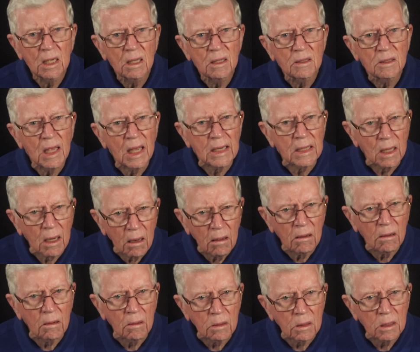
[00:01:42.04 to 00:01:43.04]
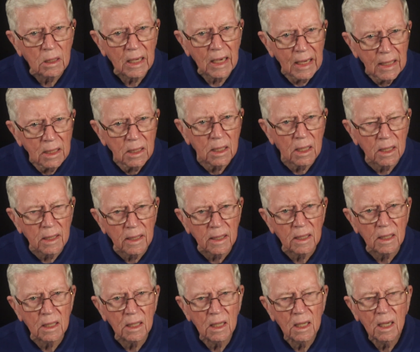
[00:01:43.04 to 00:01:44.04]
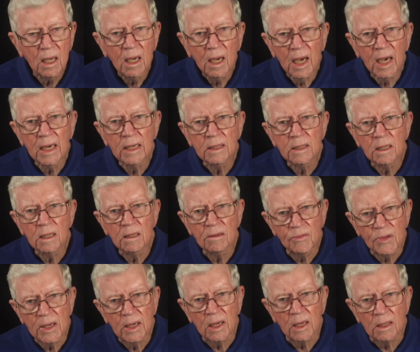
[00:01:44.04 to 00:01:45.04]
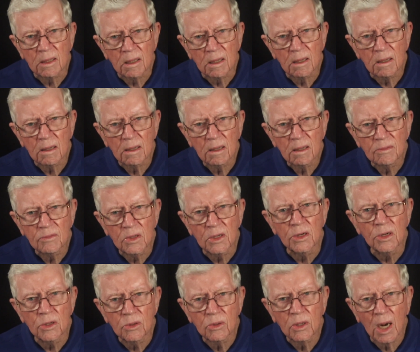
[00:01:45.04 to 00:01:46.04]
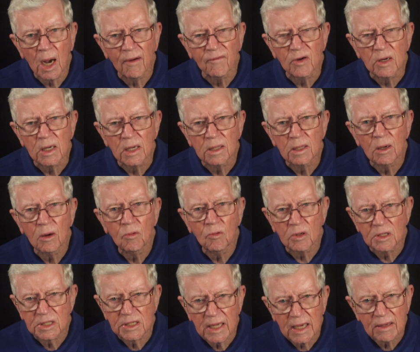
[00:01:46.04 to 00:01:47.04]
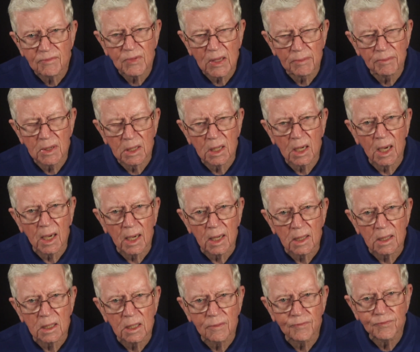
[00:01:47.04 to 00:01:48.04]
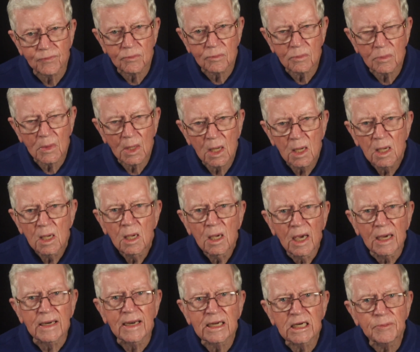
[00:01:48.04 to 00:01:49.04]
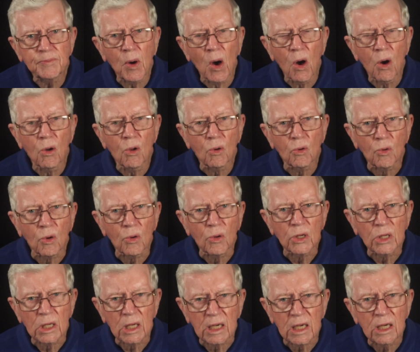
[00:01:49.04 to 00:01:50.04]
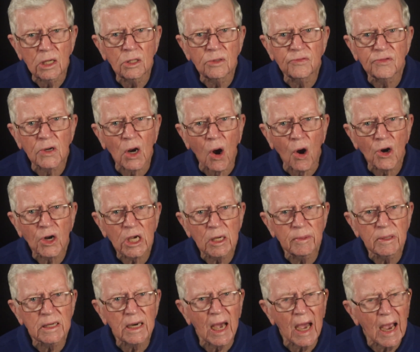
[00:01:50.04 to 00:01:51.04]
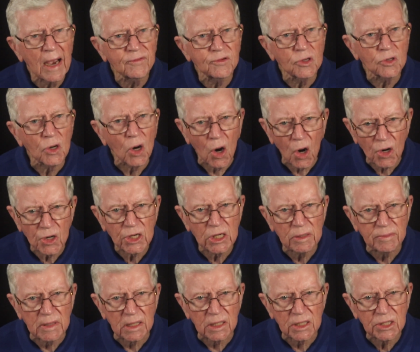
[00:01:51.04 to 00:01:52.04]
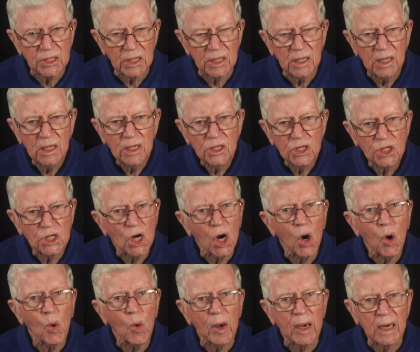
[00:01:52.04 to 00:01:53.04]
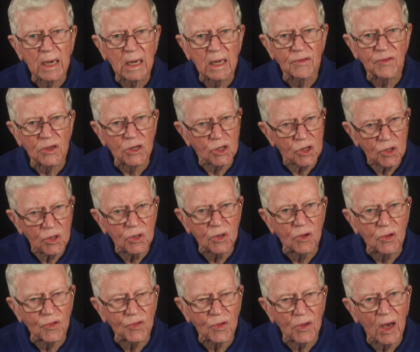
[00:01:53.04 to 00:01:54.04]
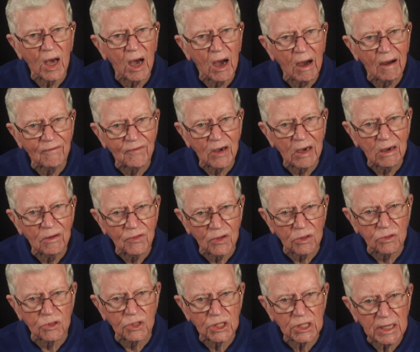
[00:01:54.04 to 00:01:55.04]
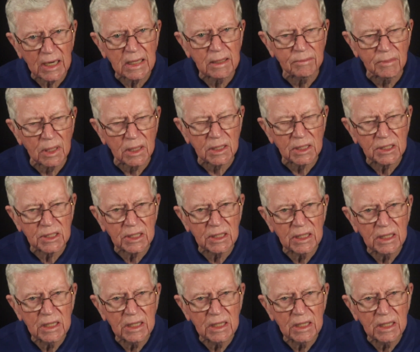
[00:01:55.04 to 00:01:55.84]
that law ended. And then the new covenant was that began. And as Paul gives argument after argument showing the truth of those statements,